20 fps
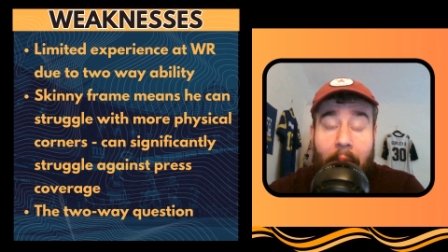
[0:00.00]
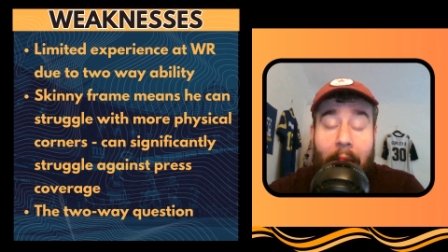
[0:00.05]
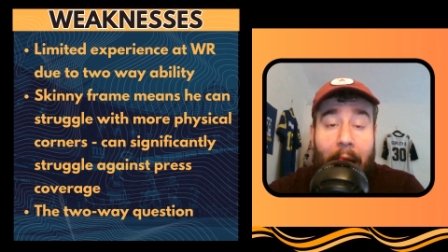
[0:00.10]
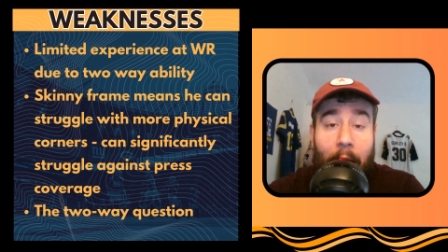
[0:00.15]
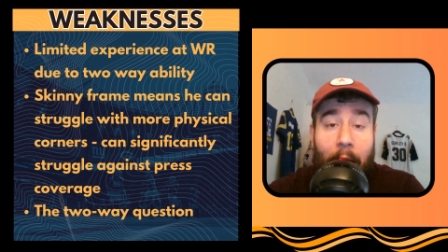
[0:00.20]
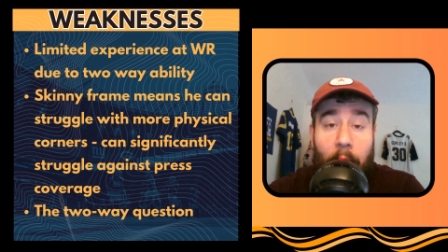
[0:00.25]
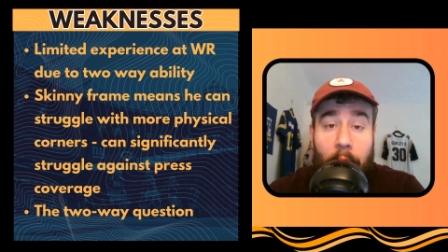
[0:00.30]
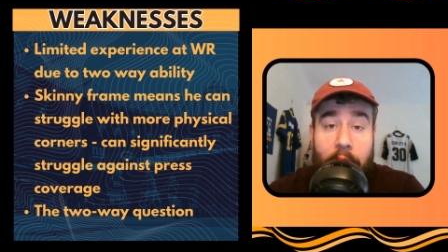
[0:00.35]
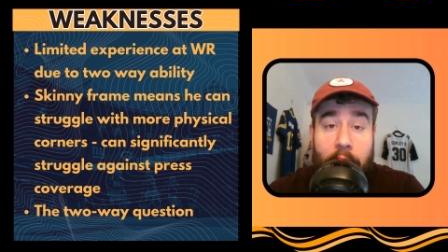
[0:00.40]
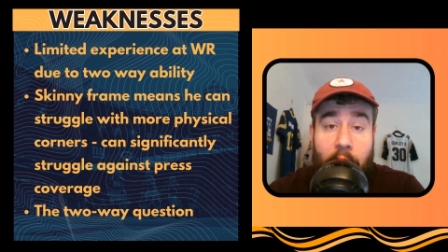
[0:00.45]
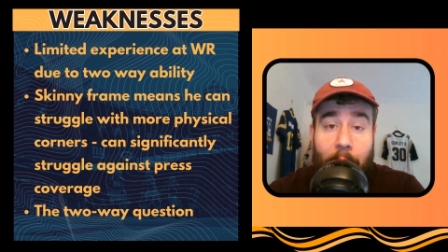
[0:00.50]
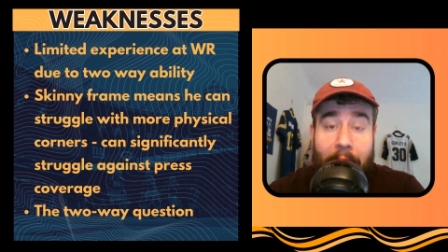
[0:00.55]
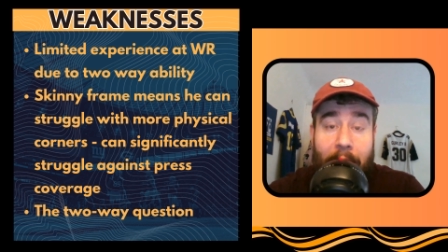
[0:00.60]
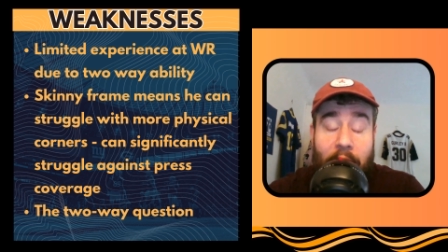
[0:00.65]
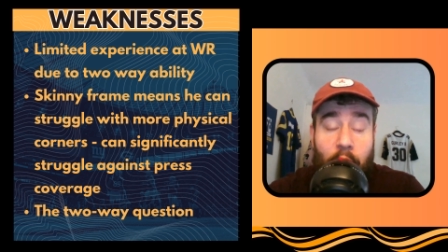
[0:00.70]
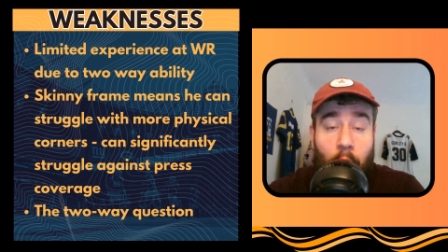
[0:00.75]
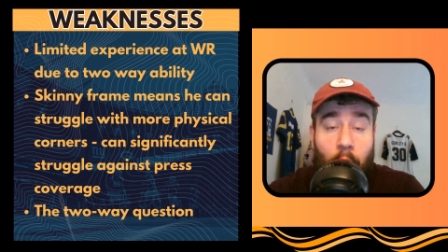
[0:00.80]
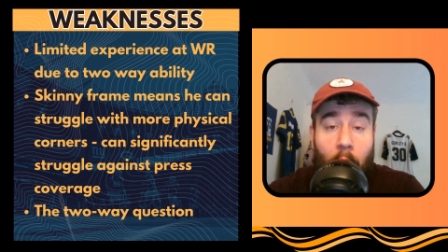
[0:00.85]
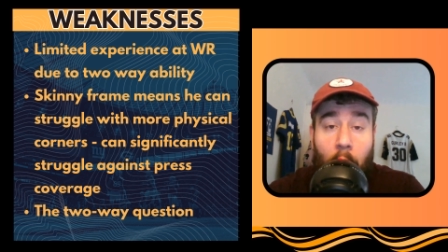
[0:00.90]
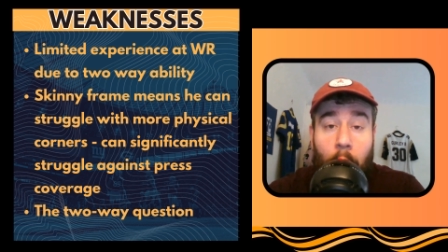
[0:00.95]
And also, his
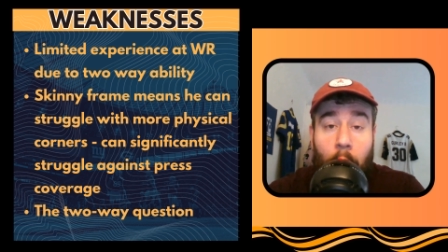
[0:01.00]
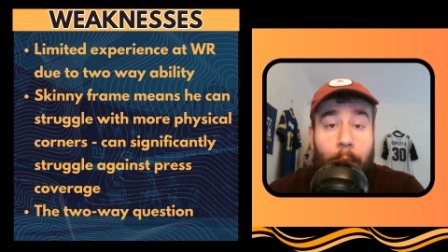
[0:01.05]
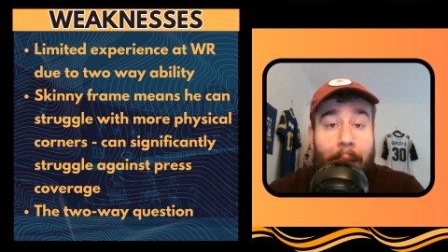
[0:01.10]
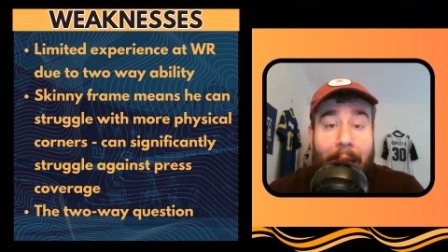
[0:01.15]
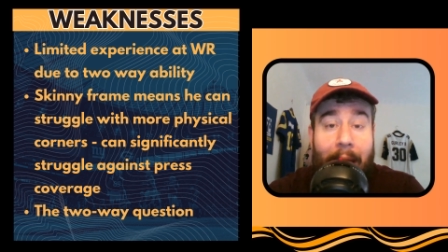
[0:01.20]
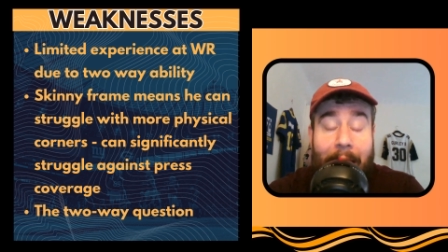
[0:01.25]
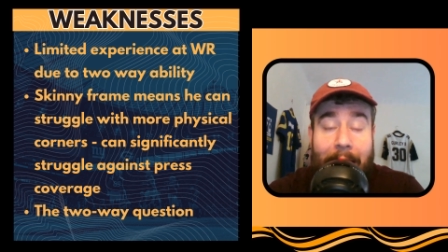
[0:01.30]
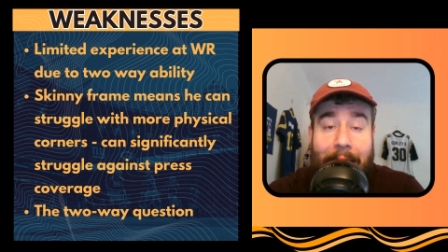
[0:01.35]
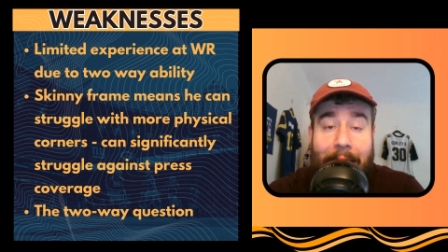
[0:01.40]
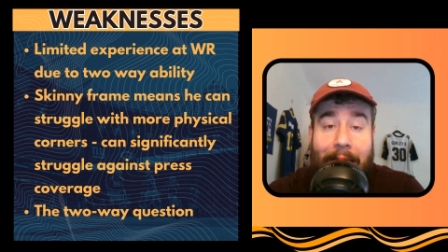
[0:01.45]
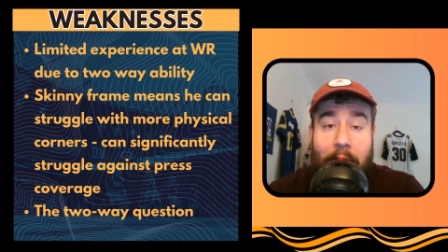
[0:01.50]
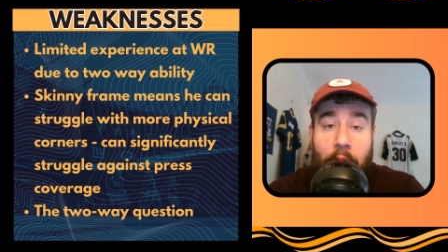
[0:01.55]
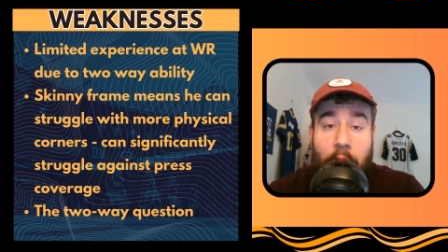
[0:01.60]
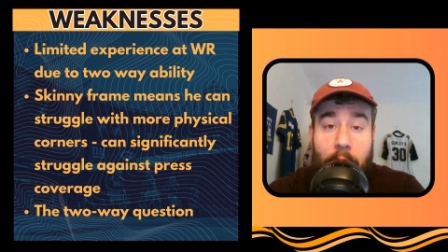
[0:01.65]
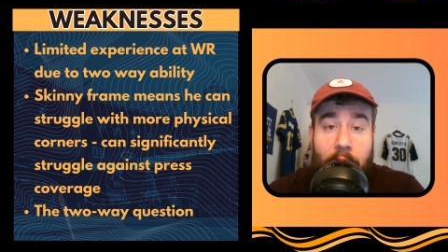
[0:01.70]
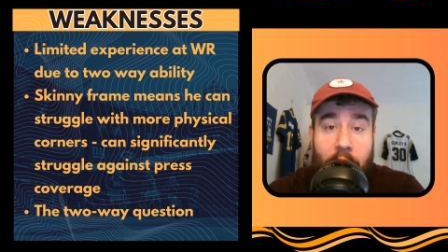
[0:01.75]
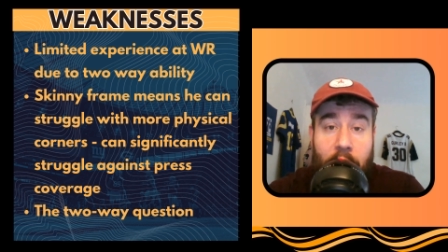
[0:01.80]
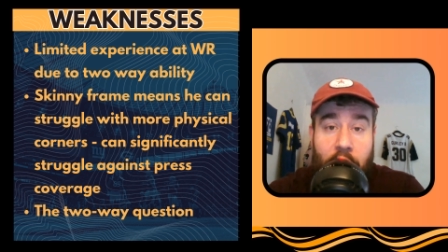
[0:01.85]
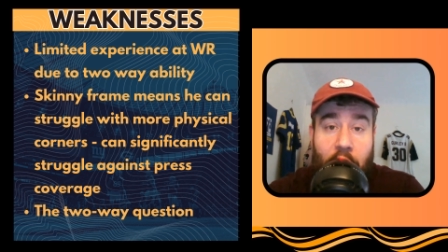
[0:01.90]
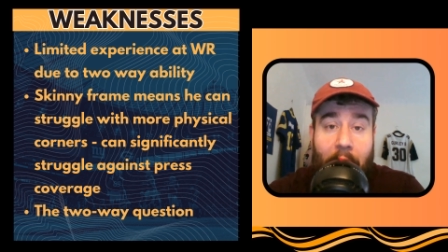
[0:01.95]
role may continue
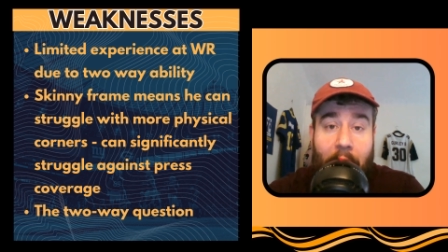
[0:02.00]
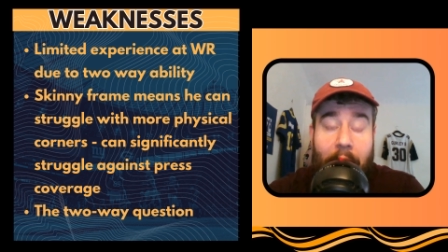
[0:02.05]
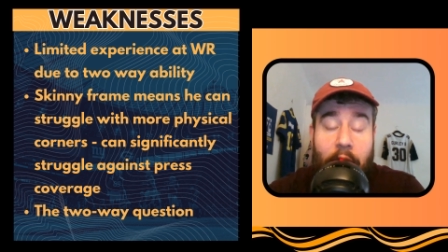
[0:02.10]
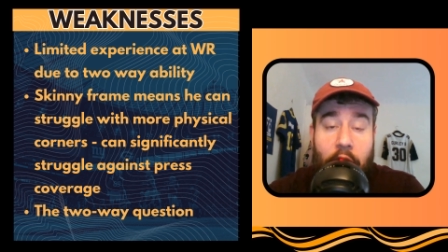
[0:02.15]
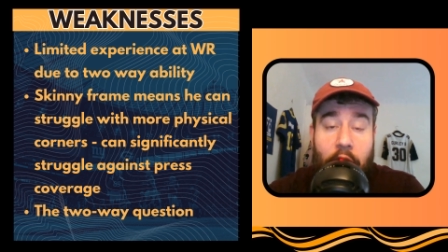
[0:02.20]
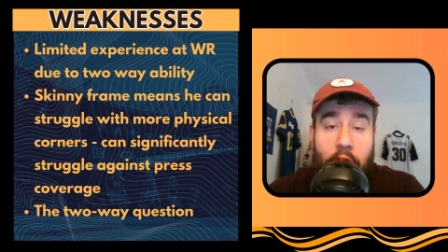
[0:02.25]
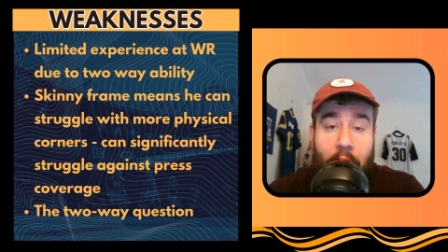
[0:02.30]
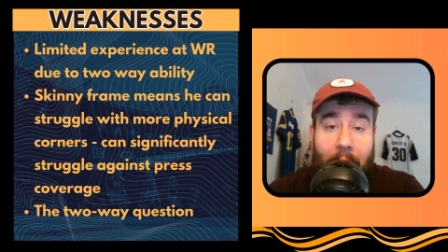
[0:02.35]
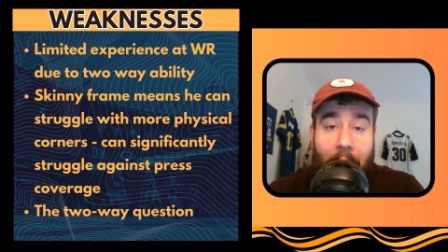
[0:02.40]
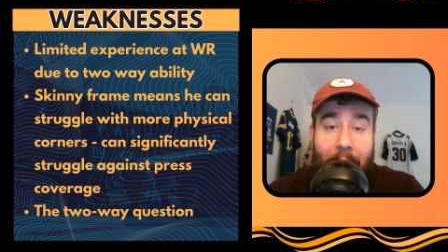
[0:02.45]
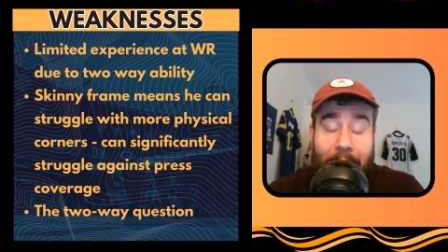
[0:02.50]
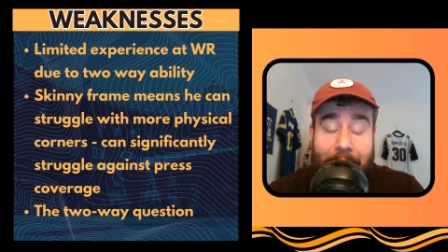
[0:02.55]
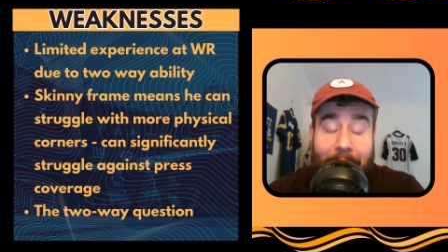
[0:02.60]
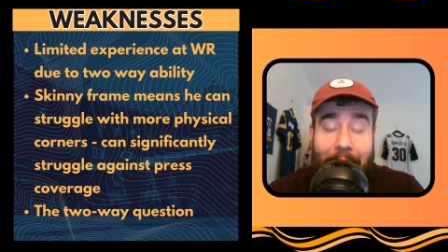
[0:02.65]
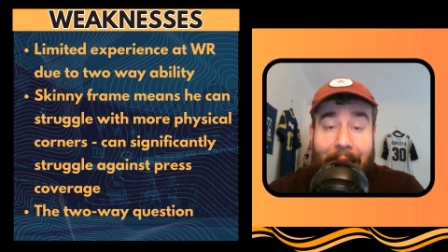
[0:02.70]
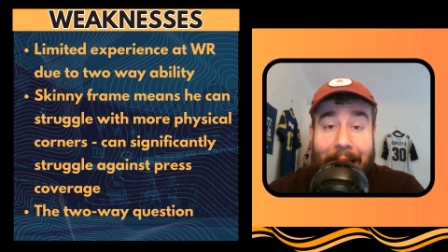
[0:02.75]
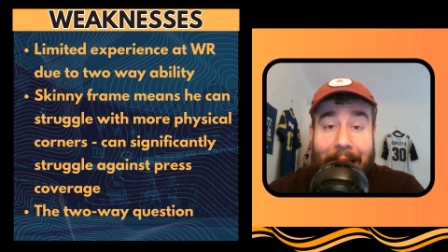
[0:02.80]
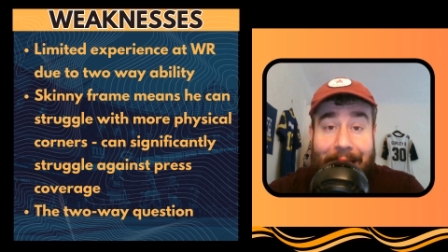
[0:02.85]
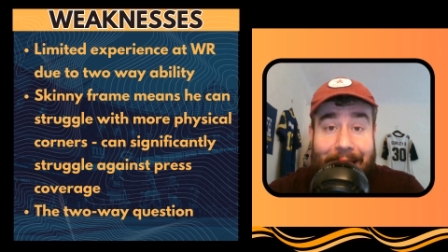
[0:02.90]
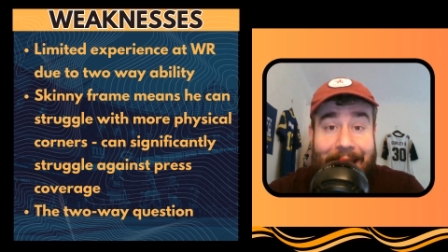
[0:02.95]
to change
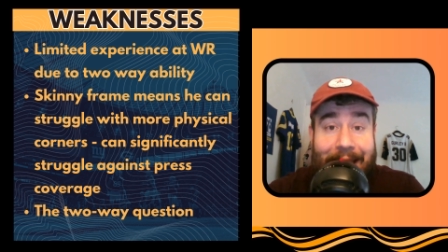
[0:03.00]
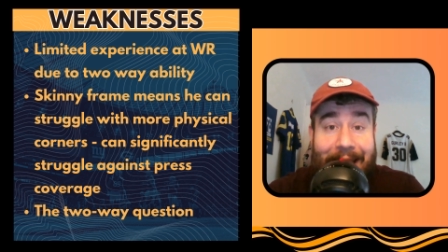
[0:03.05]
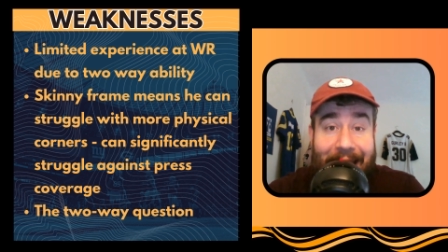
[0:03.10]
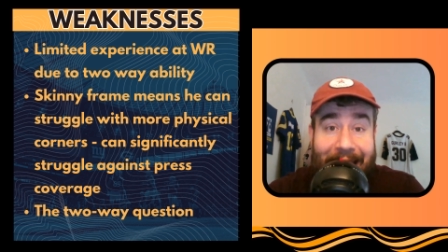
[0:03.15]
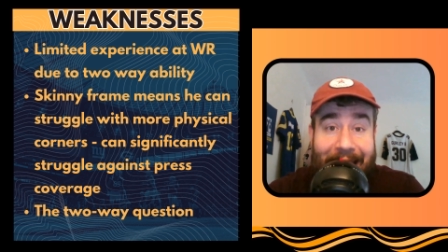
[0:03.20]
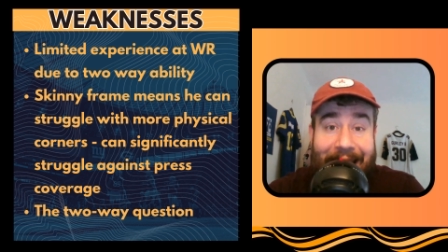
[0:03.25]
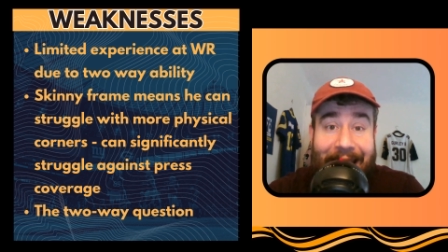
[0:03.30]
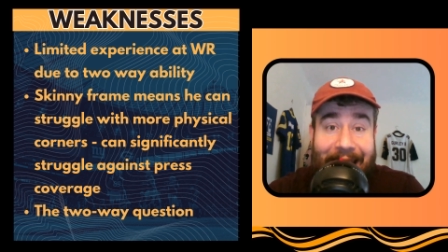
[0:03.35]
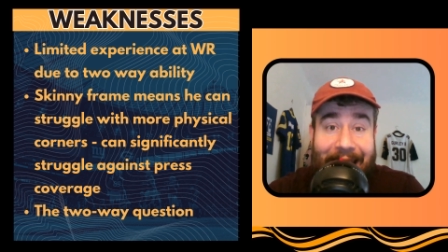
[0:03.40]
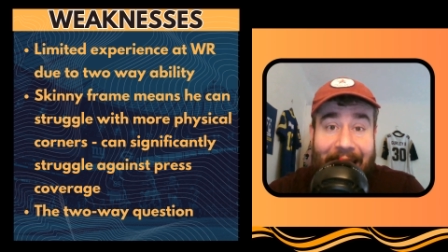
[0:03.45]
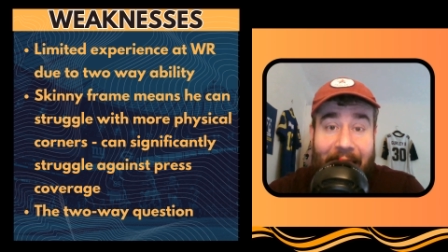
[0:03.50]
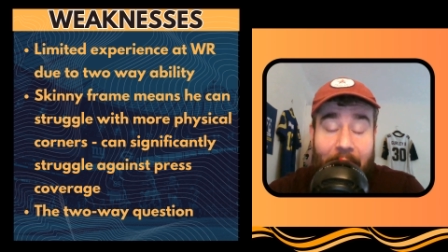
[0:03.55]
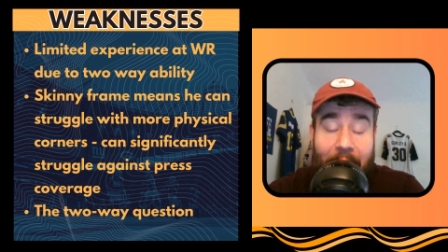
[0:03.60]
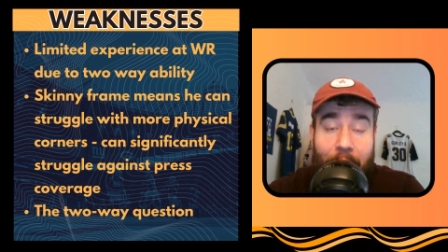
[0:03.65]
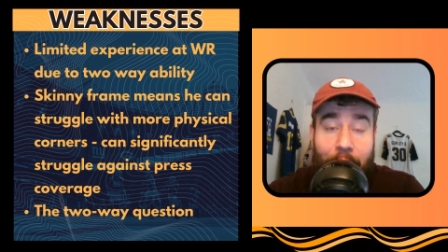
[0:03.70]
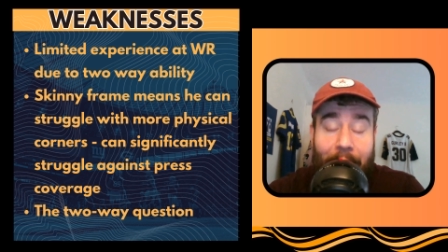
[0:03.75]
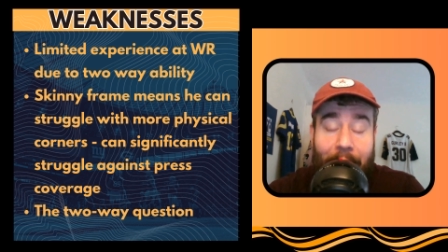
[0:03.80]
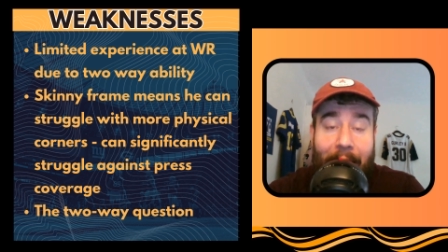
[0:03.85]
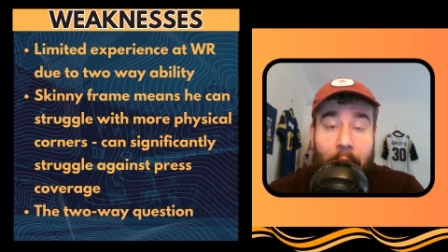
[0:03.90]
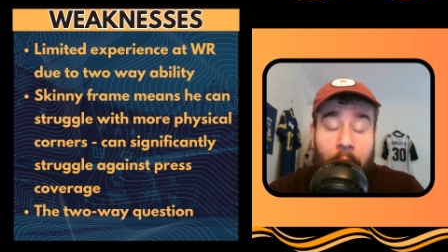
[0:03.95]
as he's in the
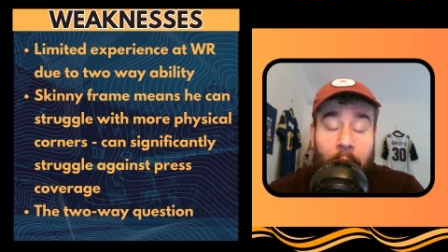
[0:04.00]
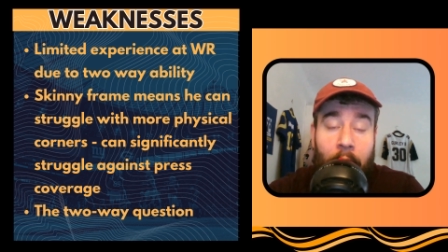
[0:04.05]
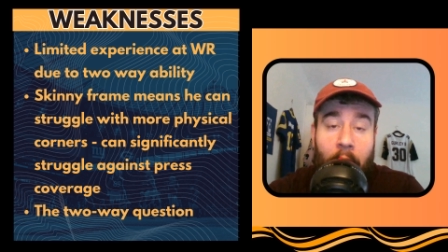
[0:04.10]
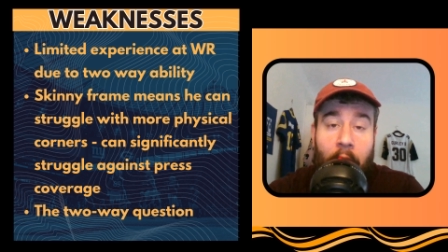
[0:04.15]
NFL.